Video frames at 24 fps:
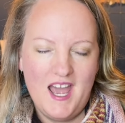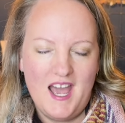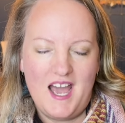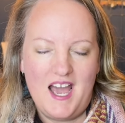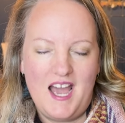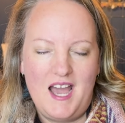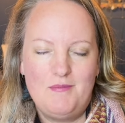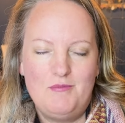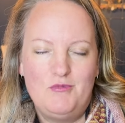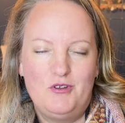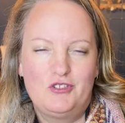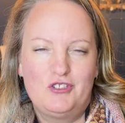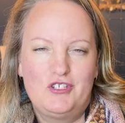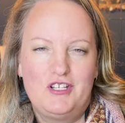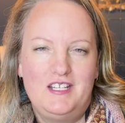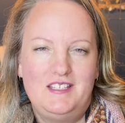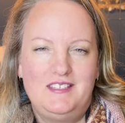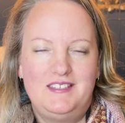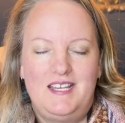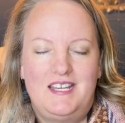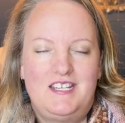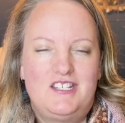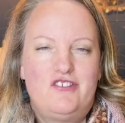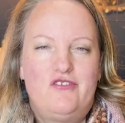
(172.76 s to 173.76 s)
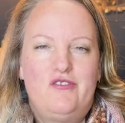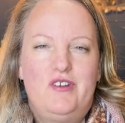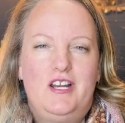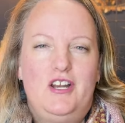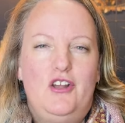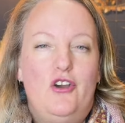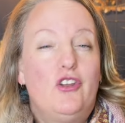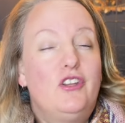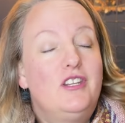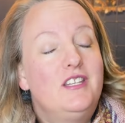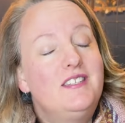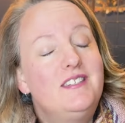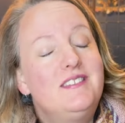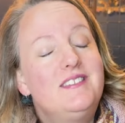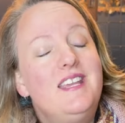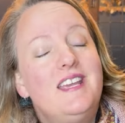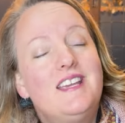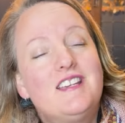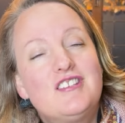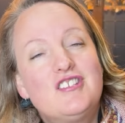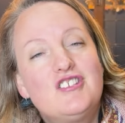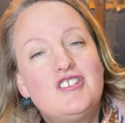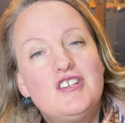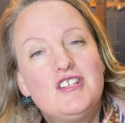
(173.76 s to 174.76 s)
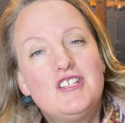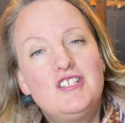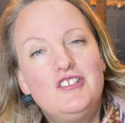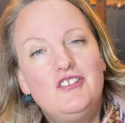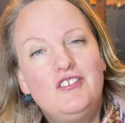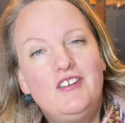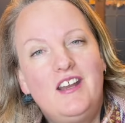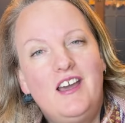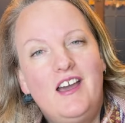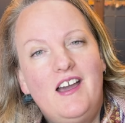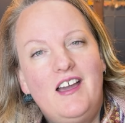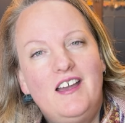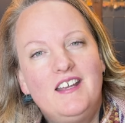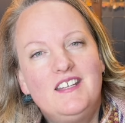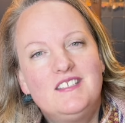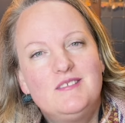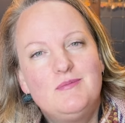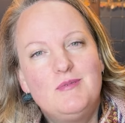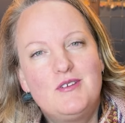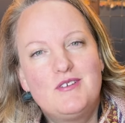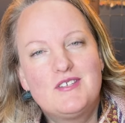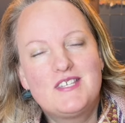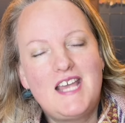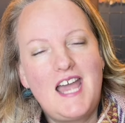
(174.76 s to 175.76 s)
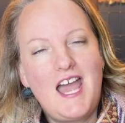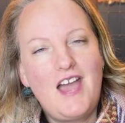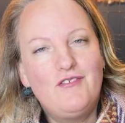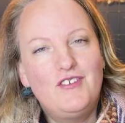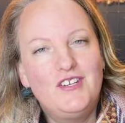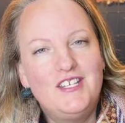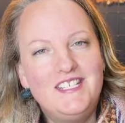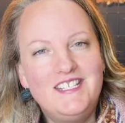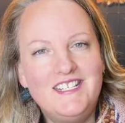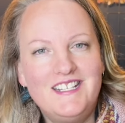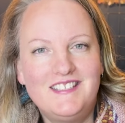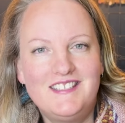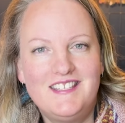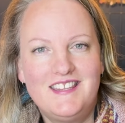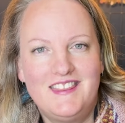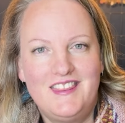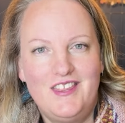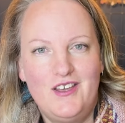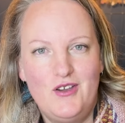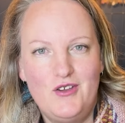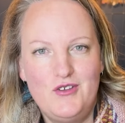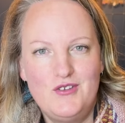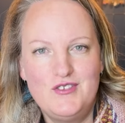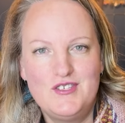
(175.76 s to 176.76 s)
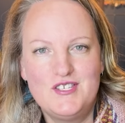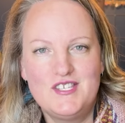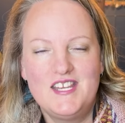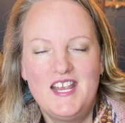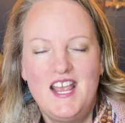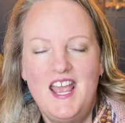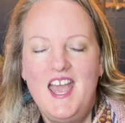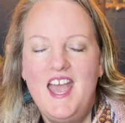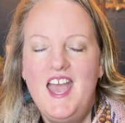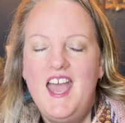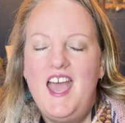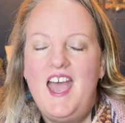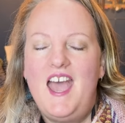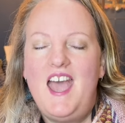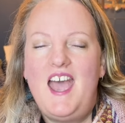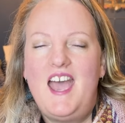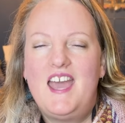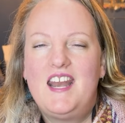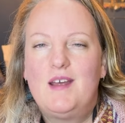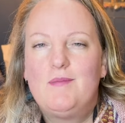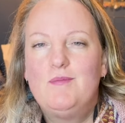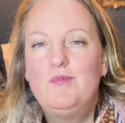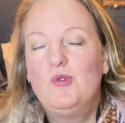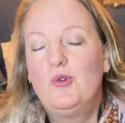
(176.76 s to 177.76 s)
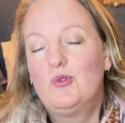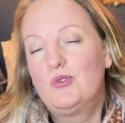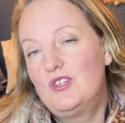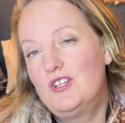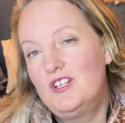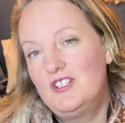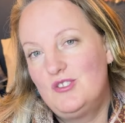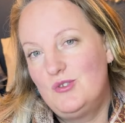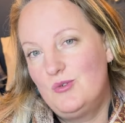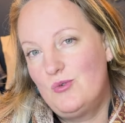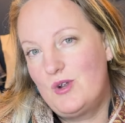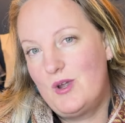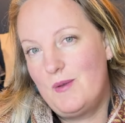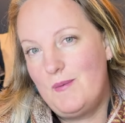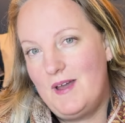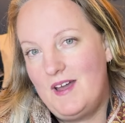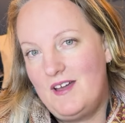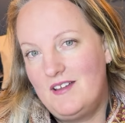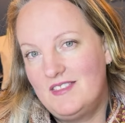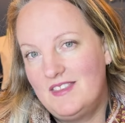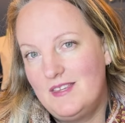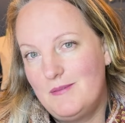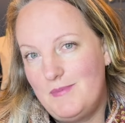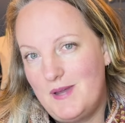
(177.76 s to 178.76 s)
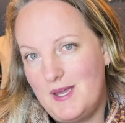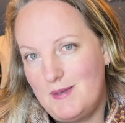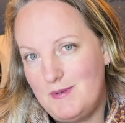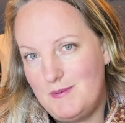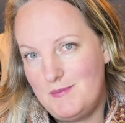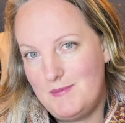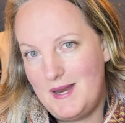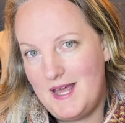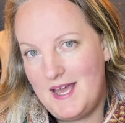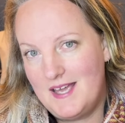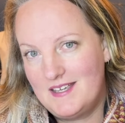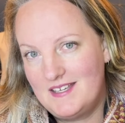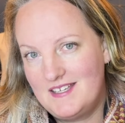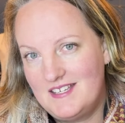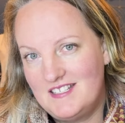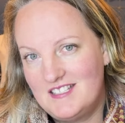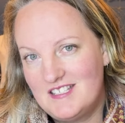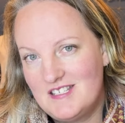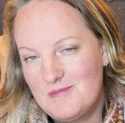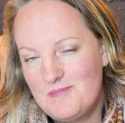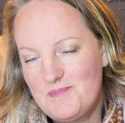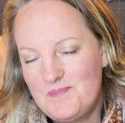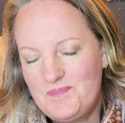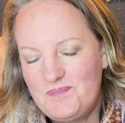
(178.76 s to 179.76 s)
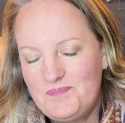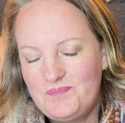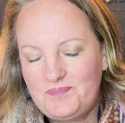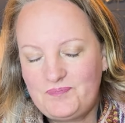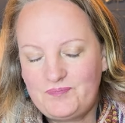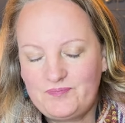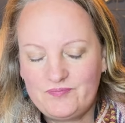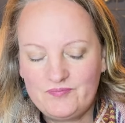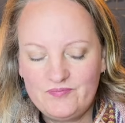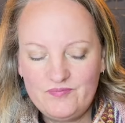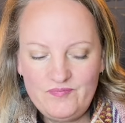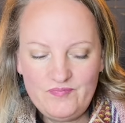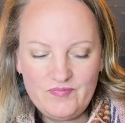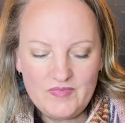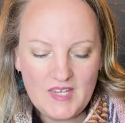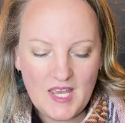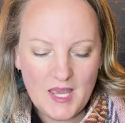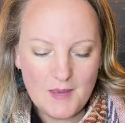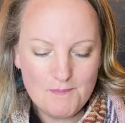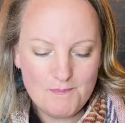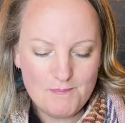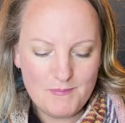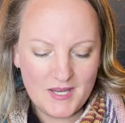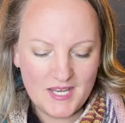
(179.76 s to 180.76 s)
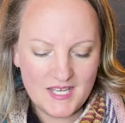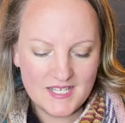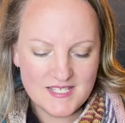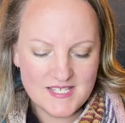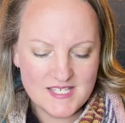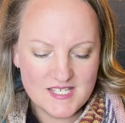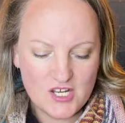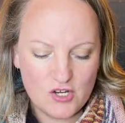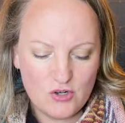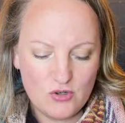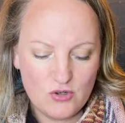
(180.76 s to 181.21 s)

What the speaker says: I'm not going to touch really on textured Unite because I haven't knit those, and I'm not going to talk about the baby blanket. But so